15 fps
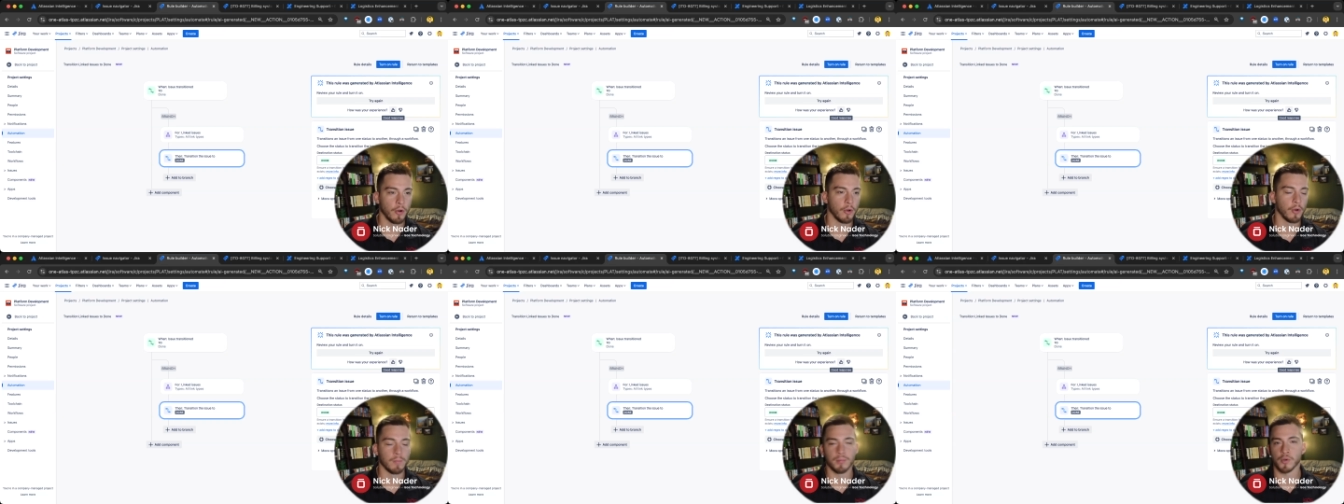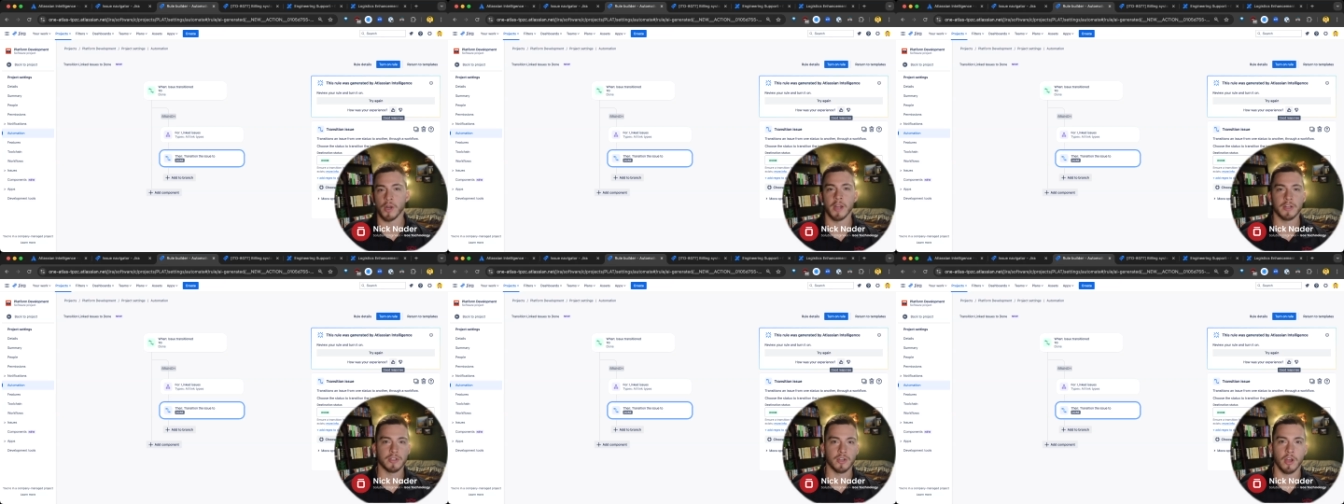or
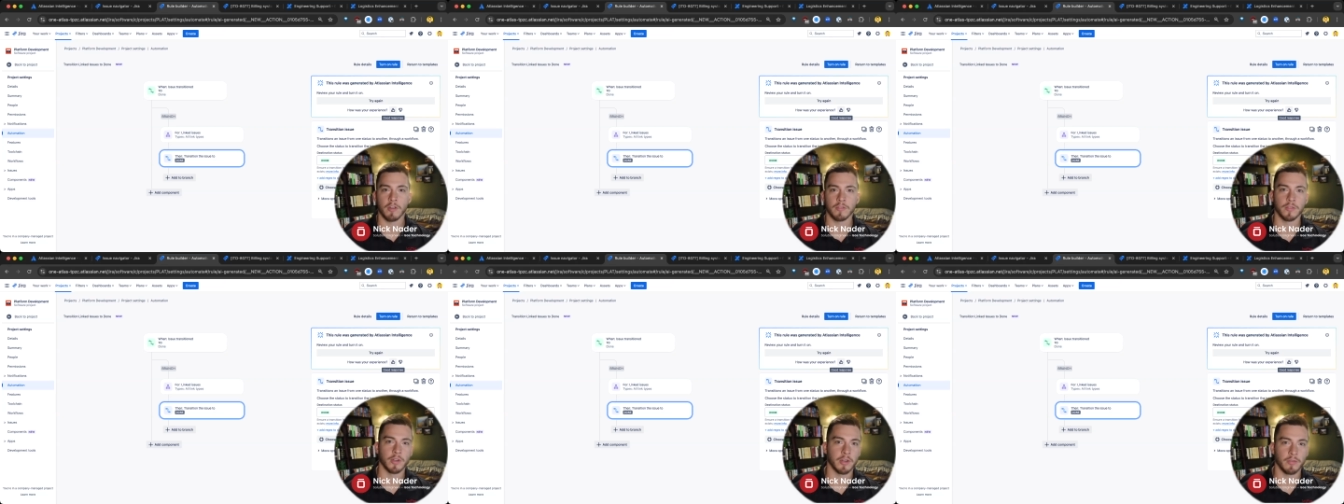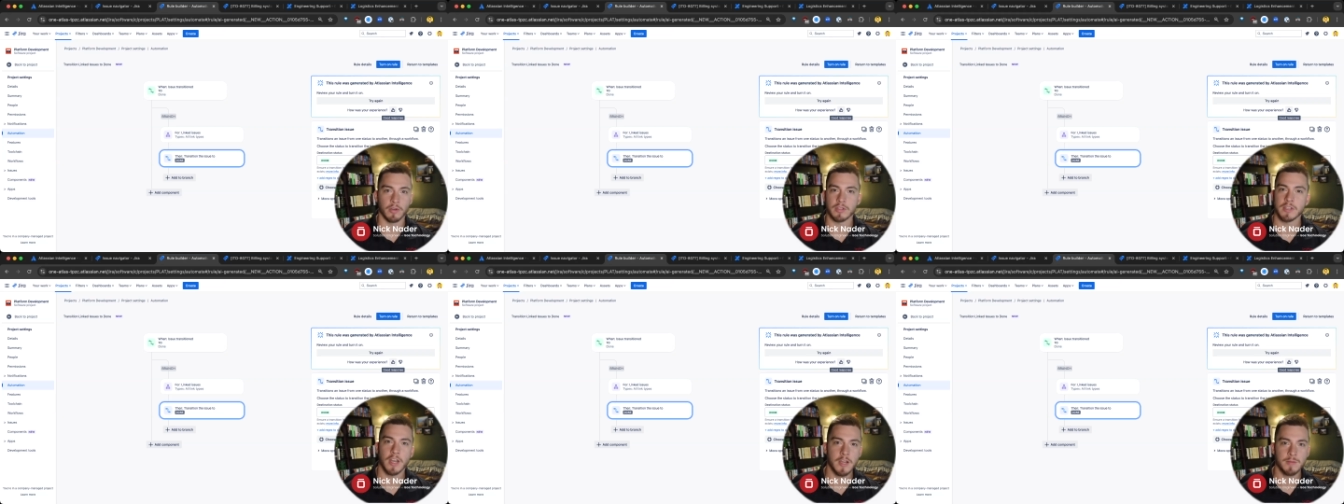branch off for
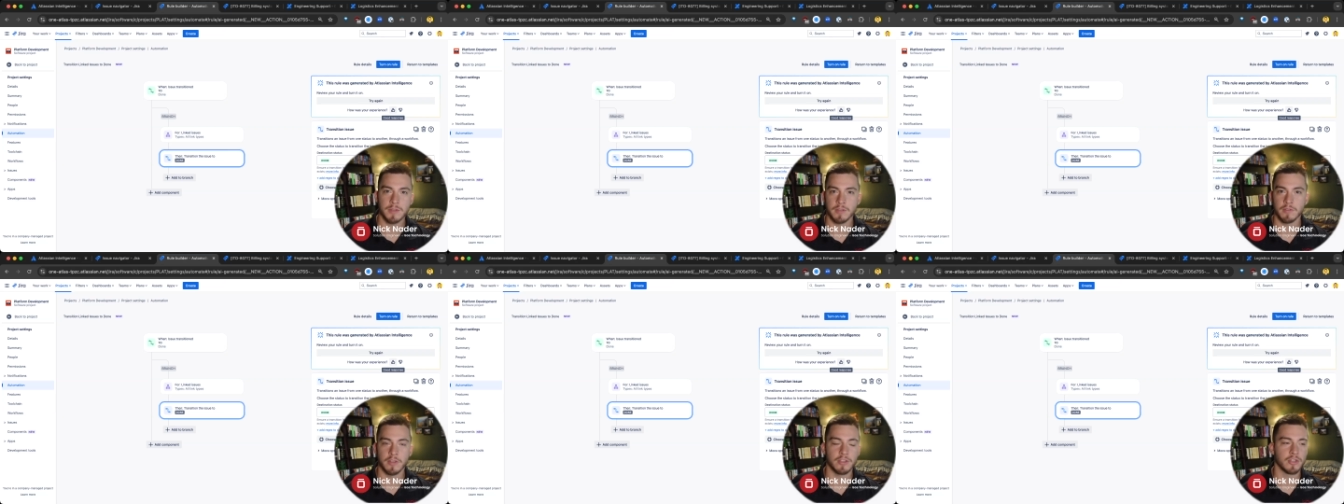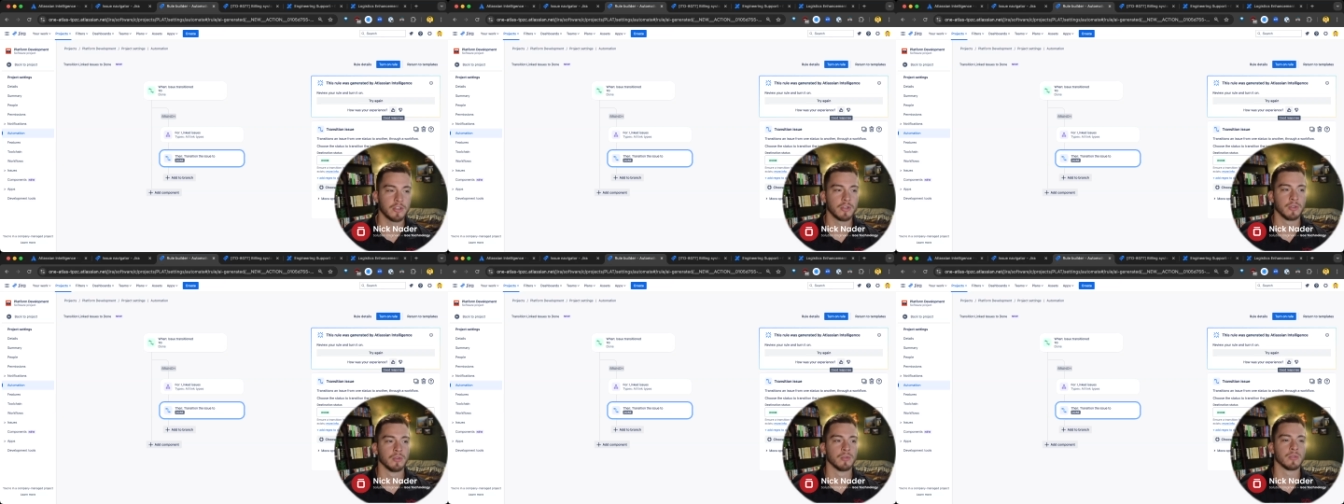different types of
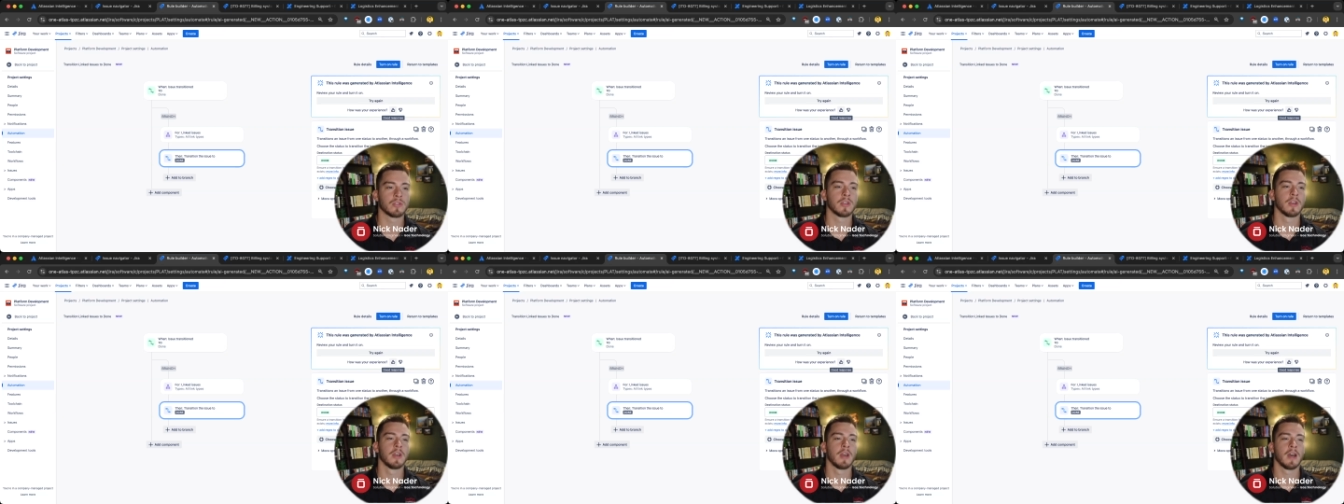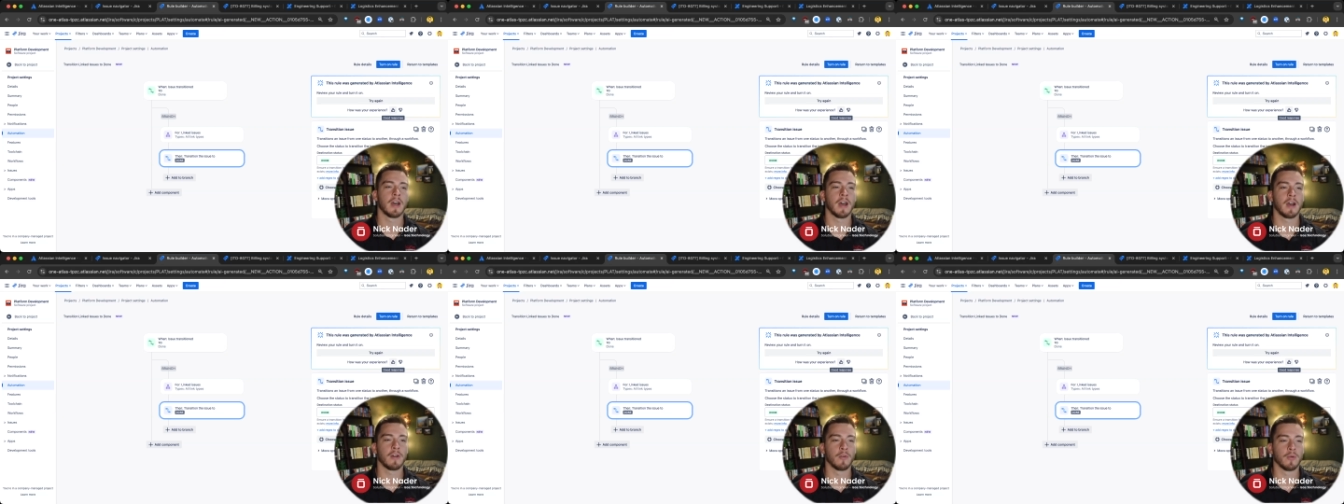issues,
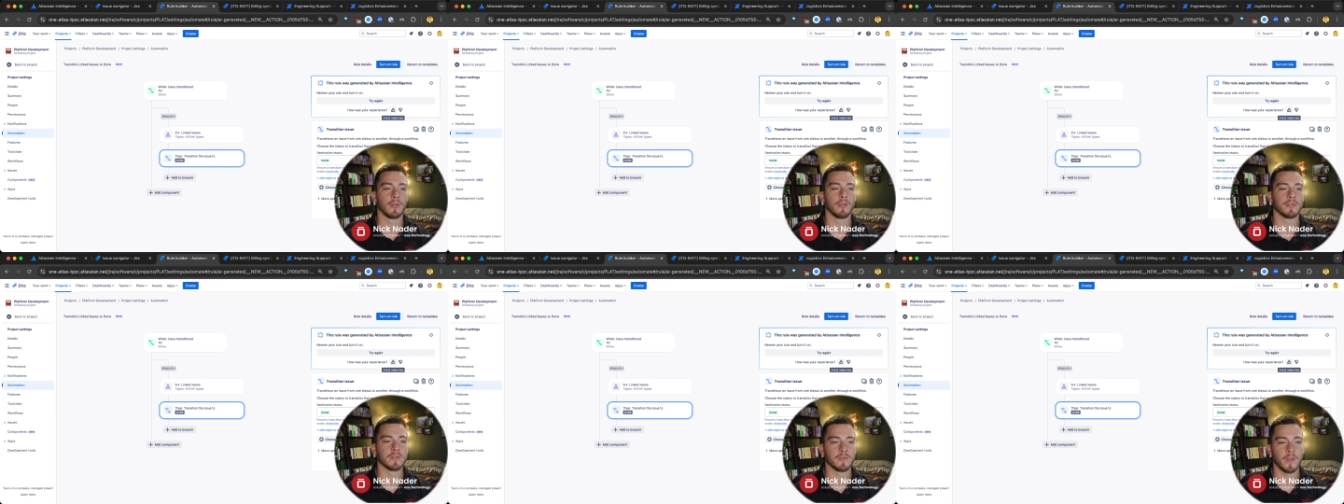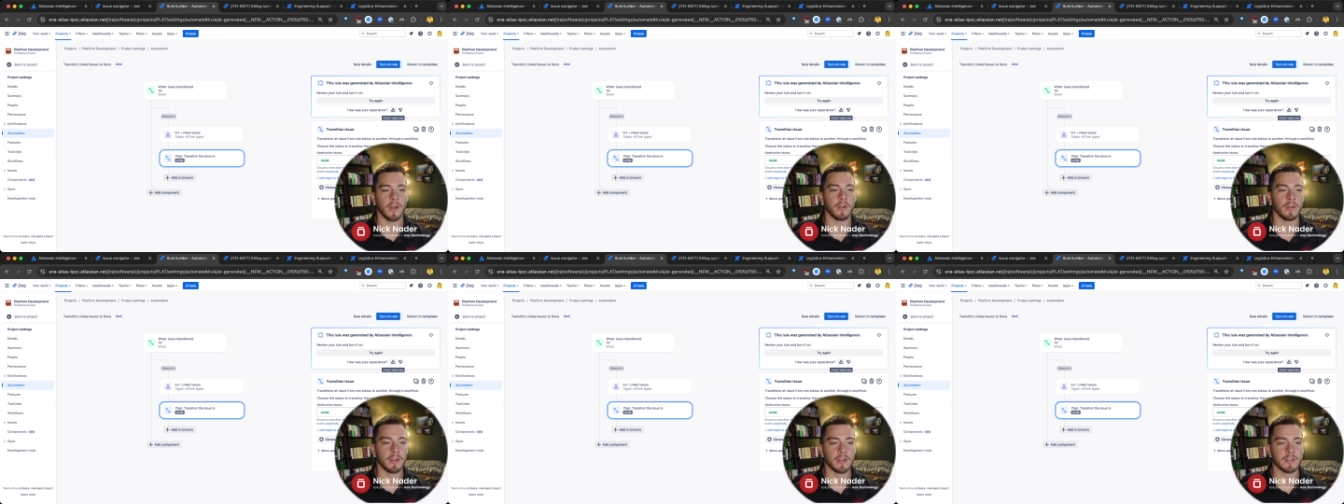uh, or those
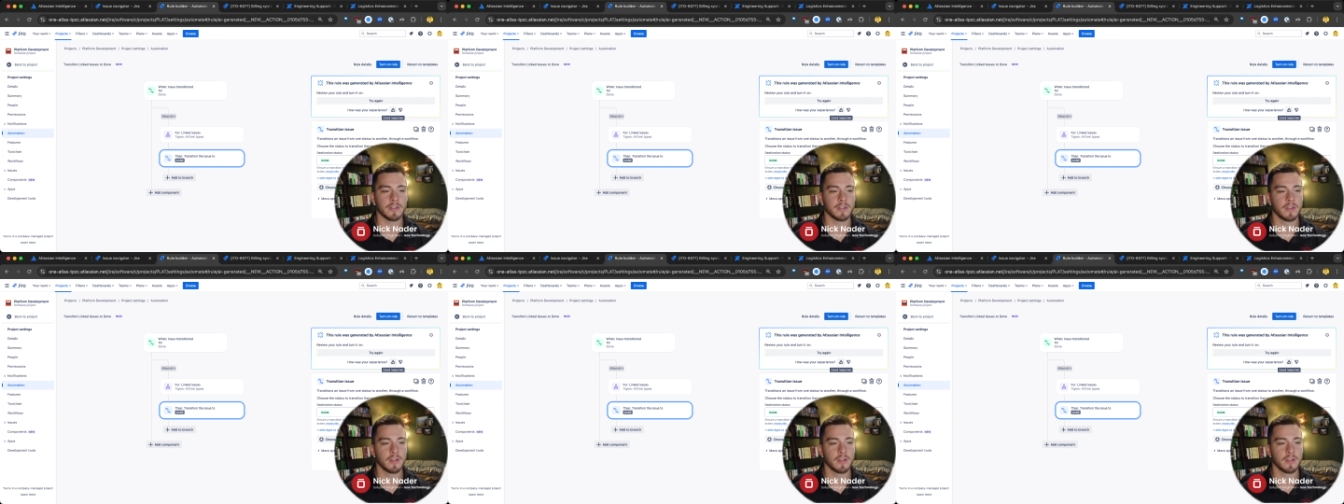various